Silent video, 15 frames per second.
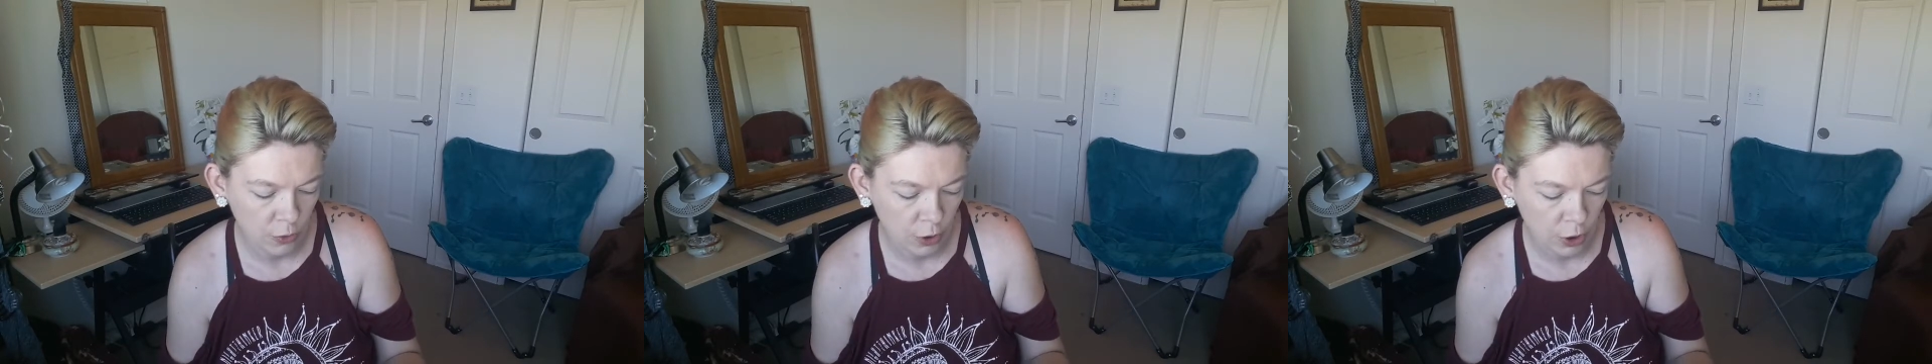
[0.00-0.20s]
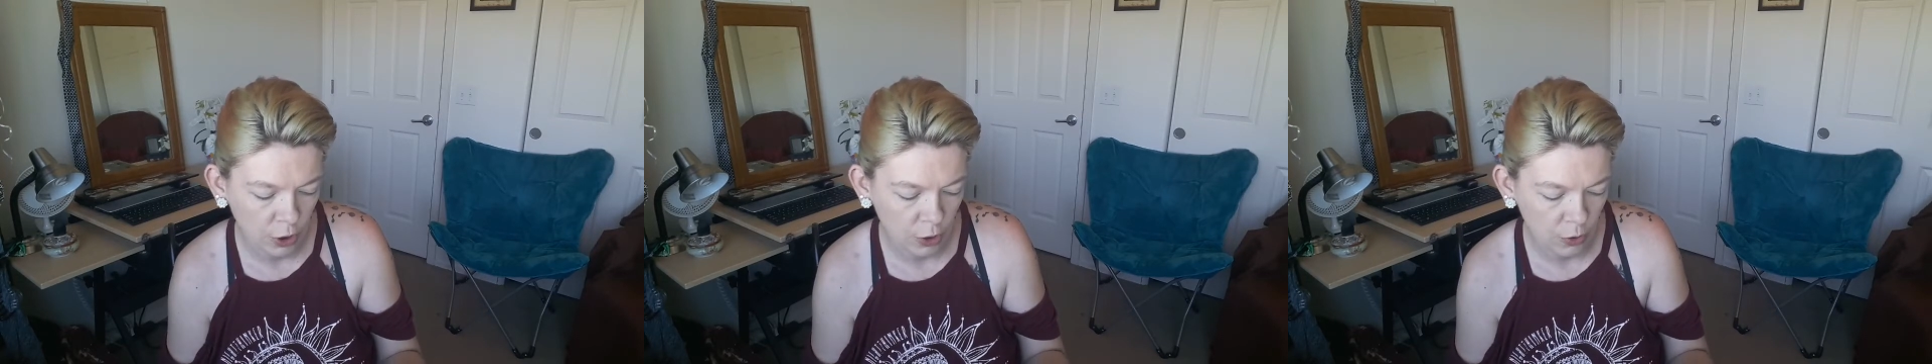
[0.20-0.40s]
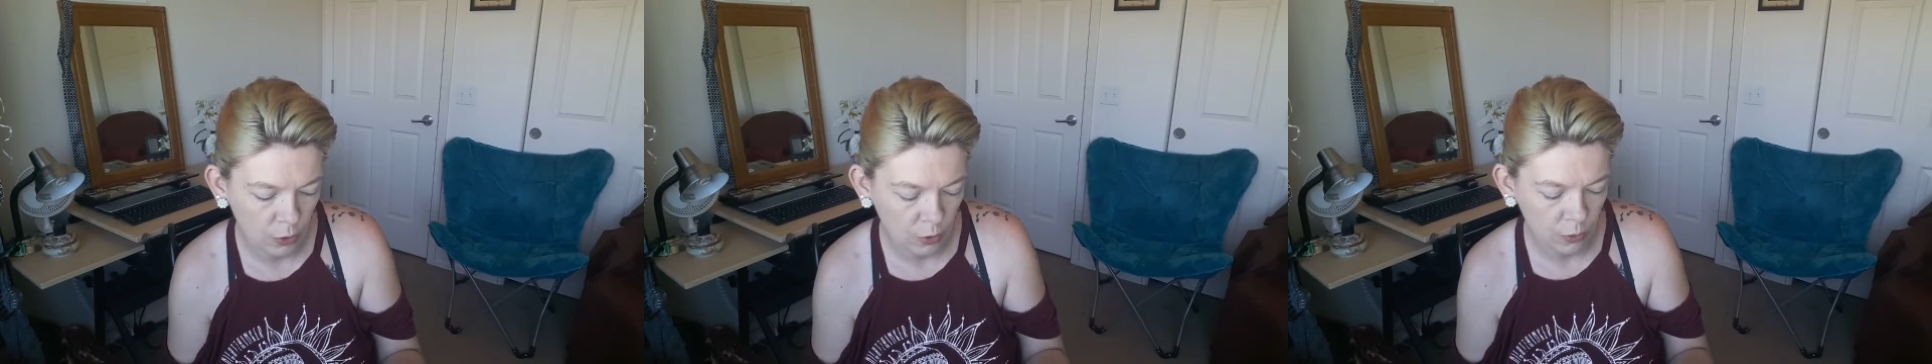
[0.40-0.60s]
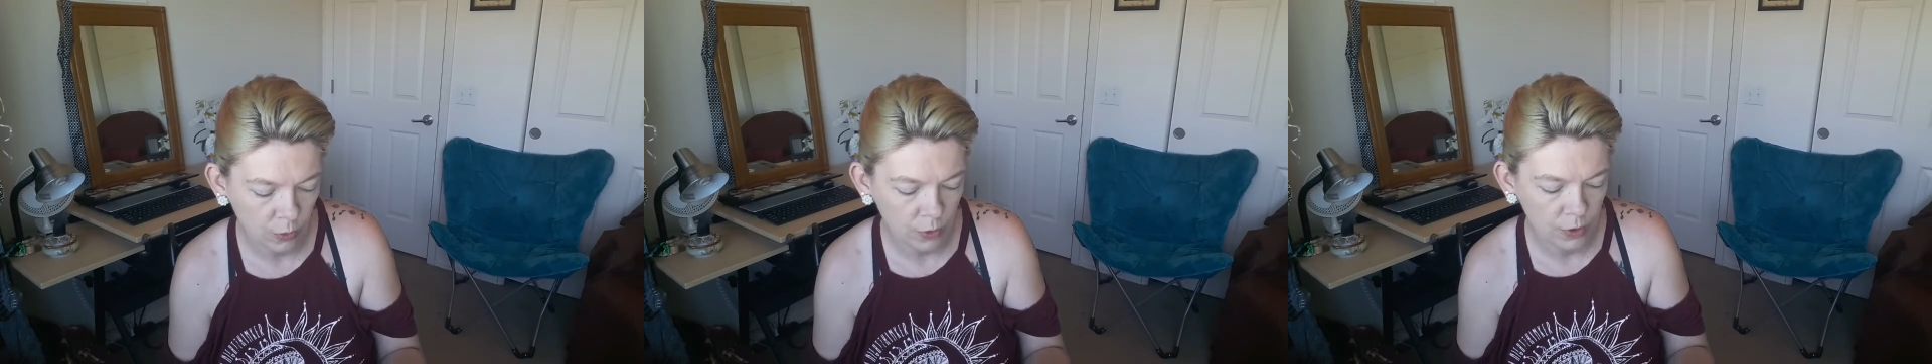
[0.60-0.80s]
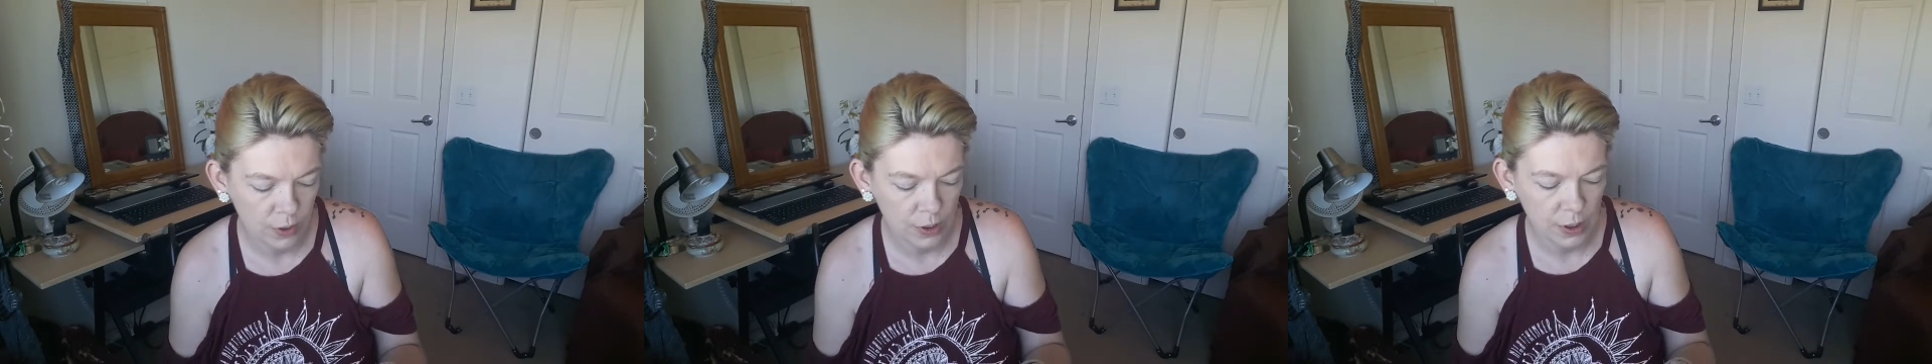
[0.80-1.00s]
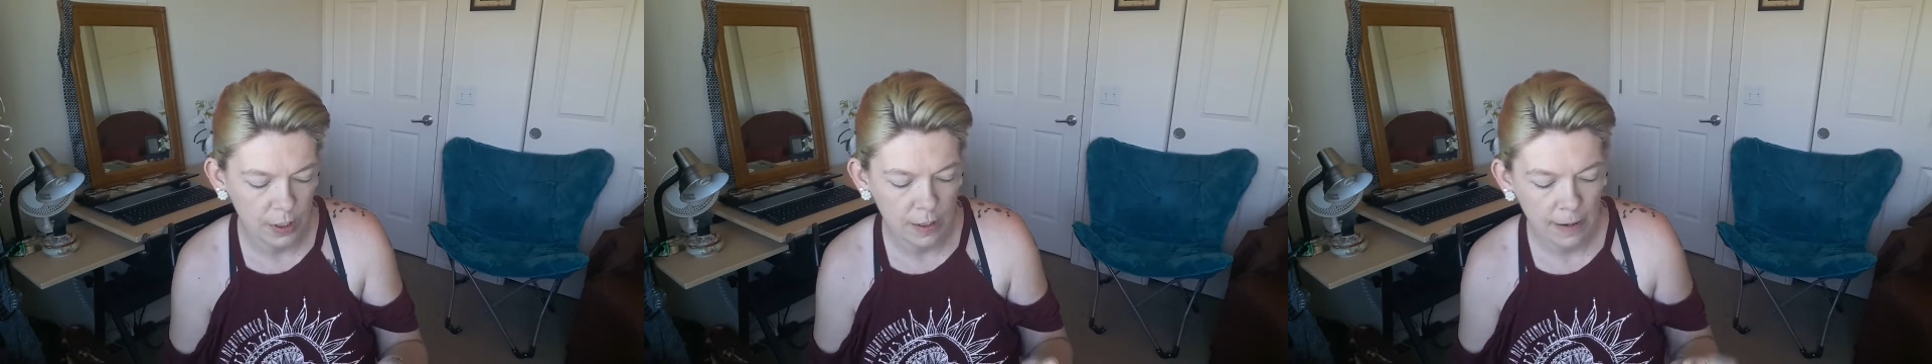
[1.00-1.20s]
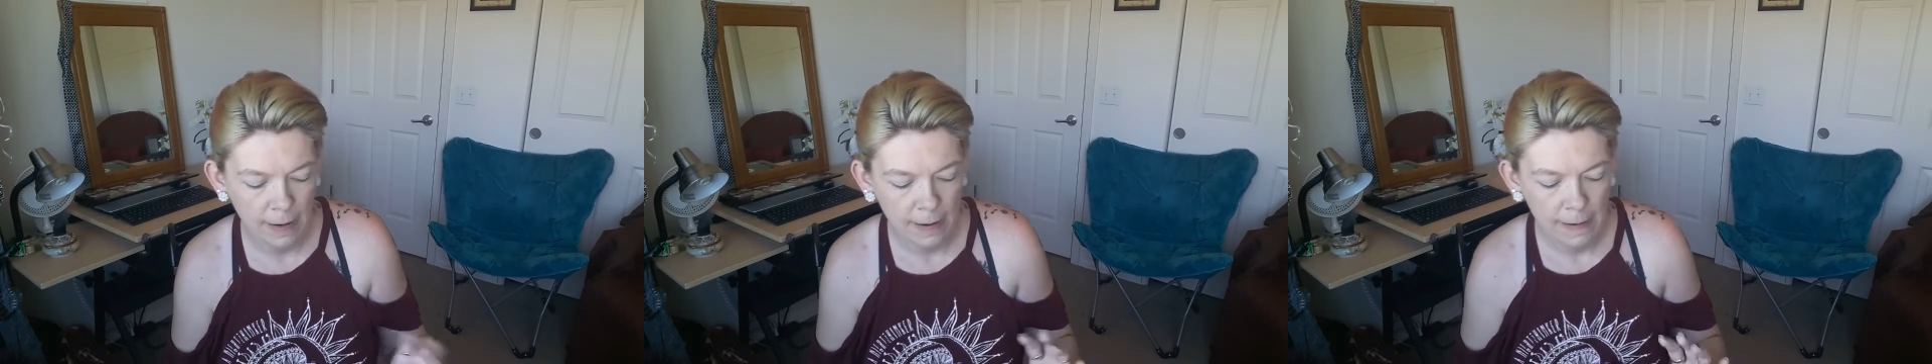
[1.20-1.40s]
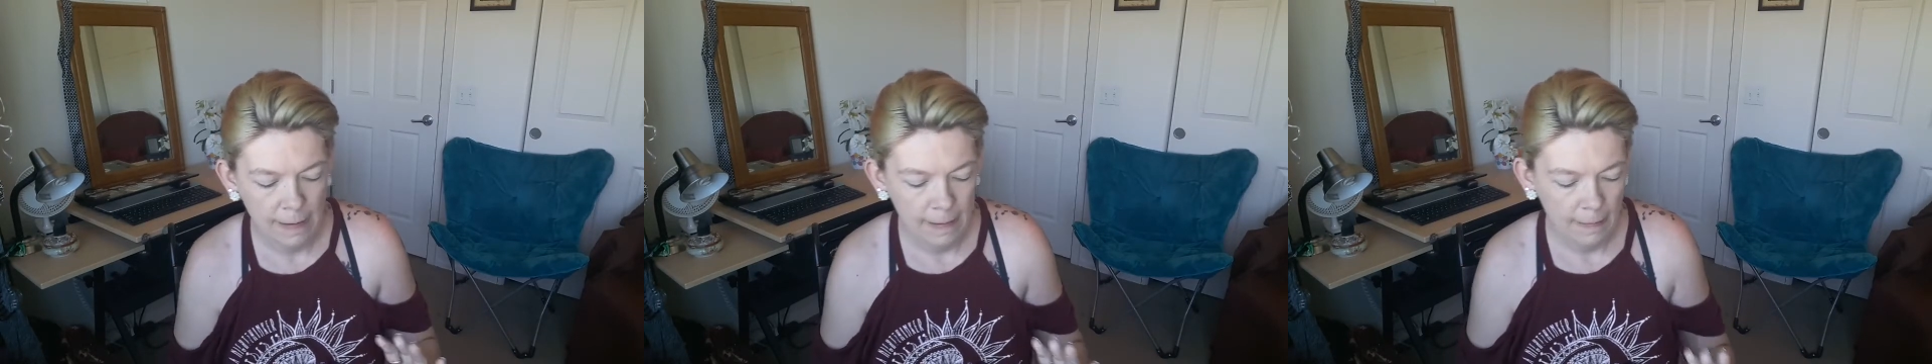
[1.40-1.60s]
use
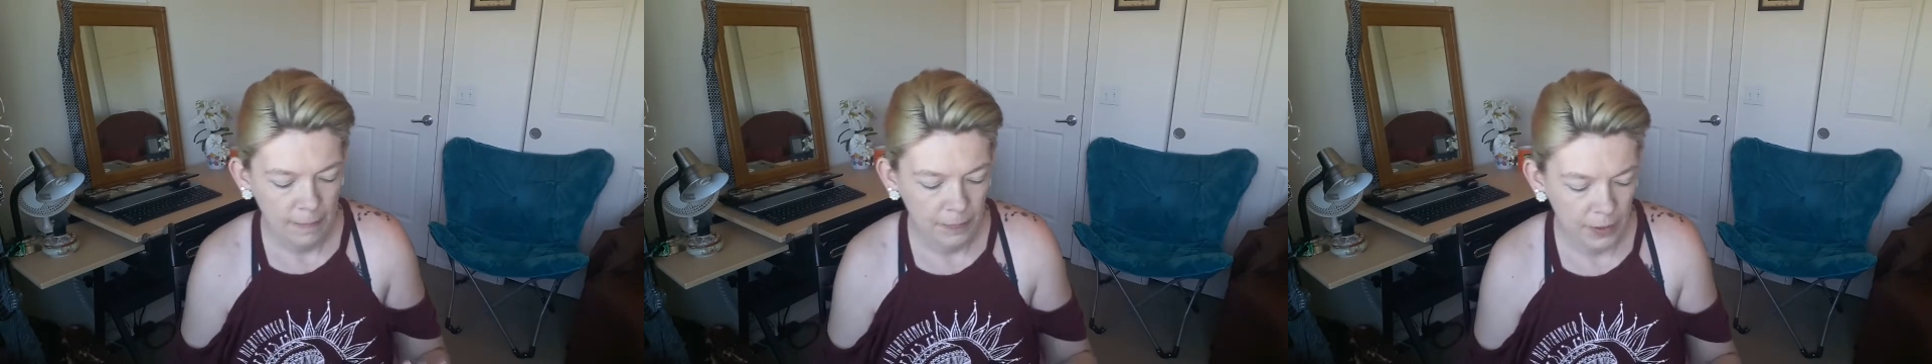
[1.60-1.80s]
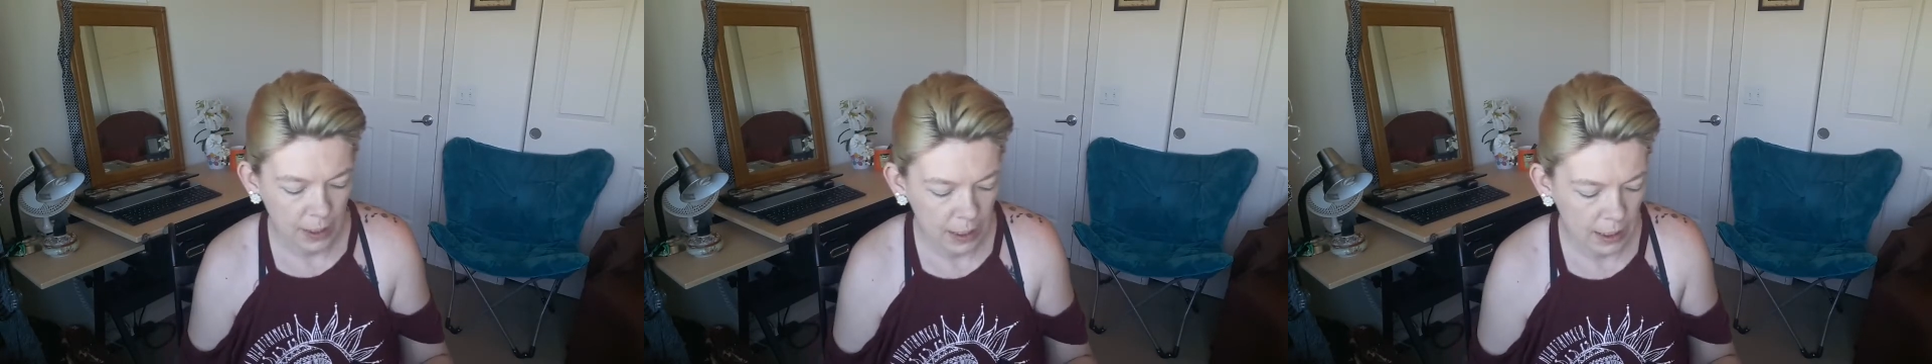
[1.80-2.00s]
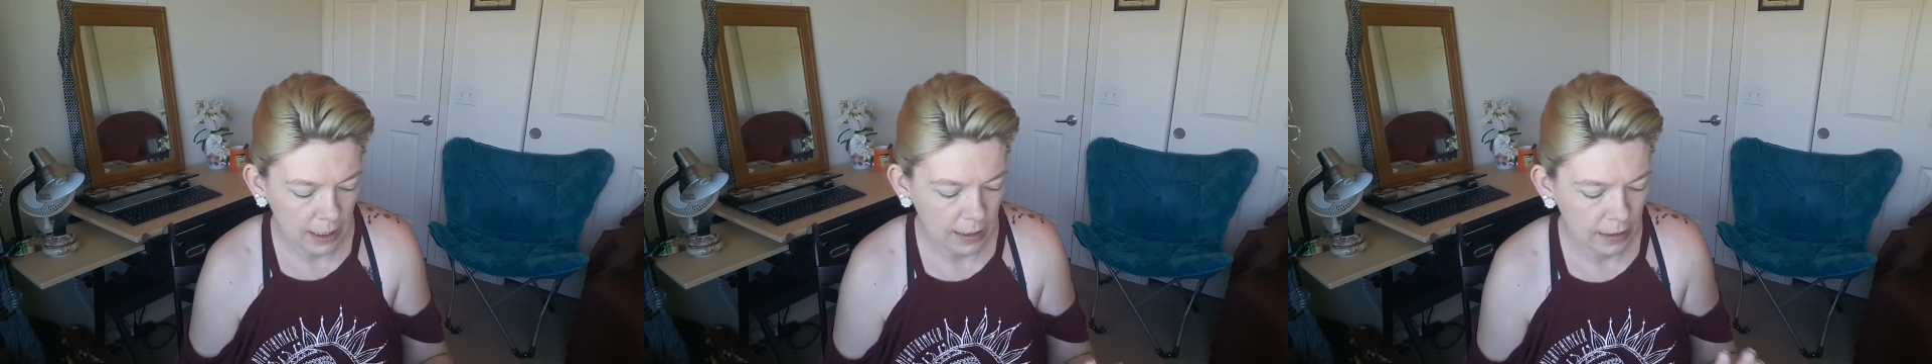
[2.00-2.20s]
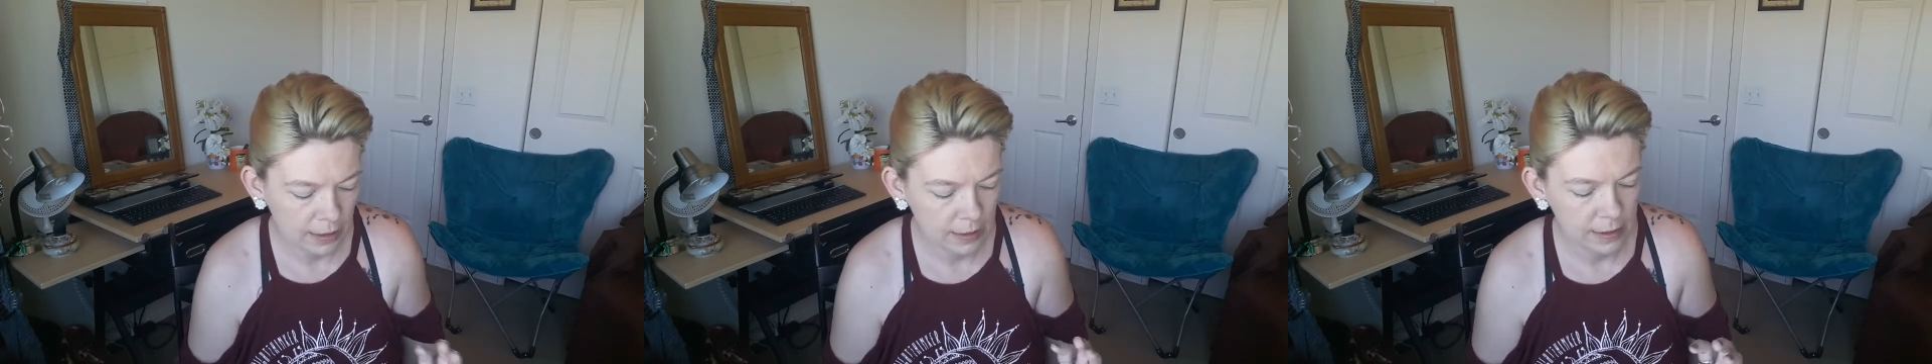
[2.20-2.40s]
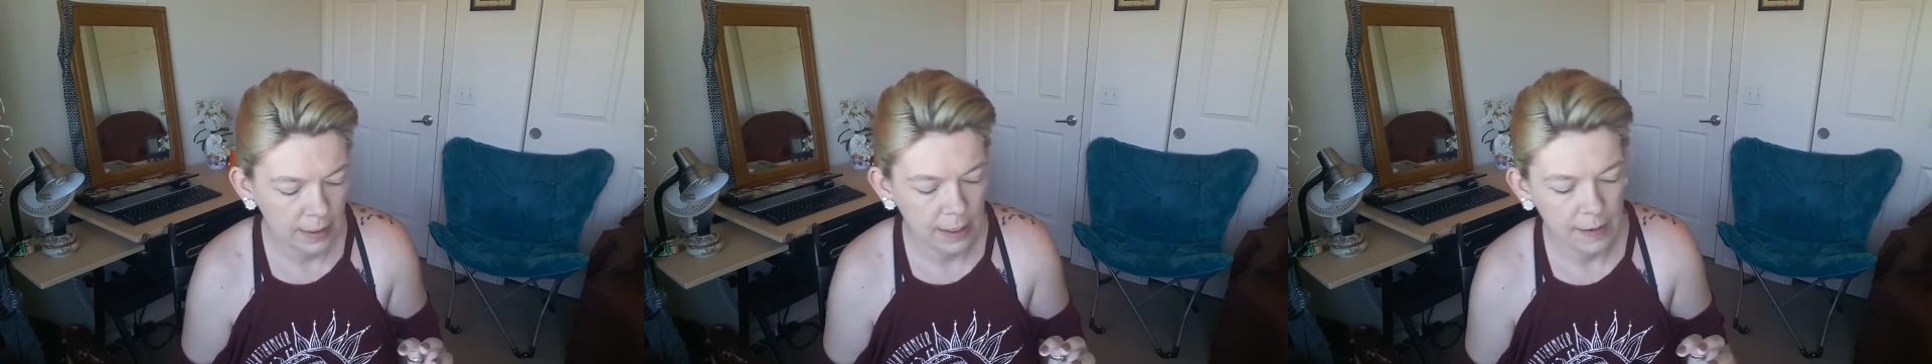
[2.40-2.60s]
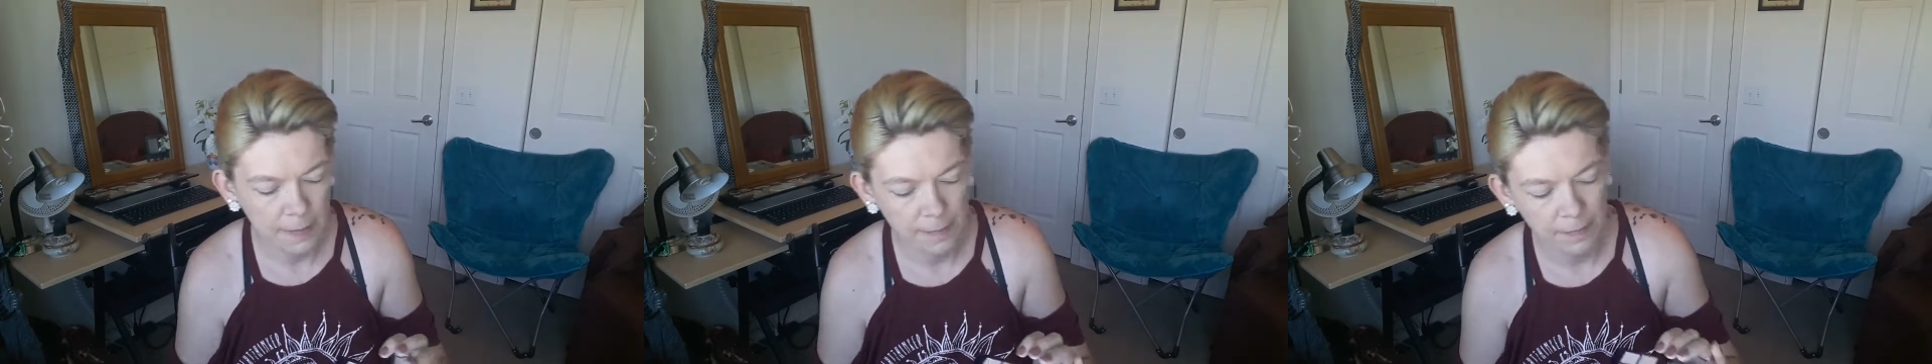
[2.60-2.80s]
is